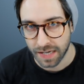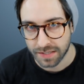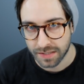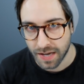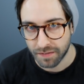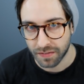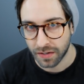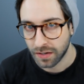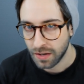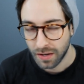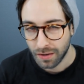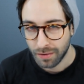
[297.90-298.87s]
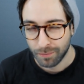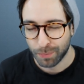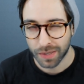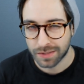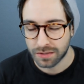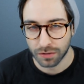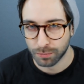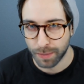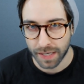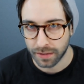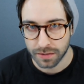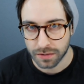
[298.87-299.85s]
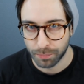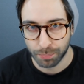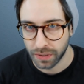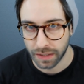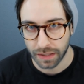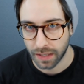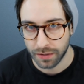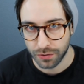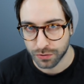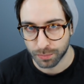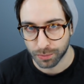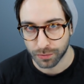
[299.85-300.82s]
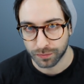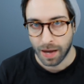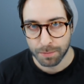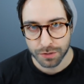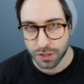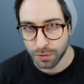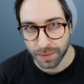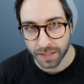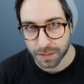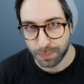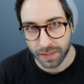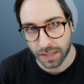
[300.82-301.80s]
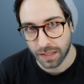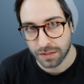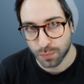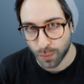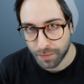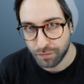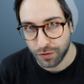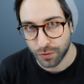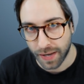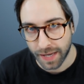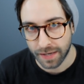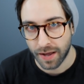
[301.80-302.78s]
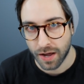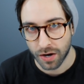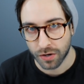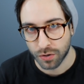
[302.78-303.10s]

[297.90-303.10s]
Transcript: S7, but it's still making this completely unusable. I'm assuming it's because WebView and AR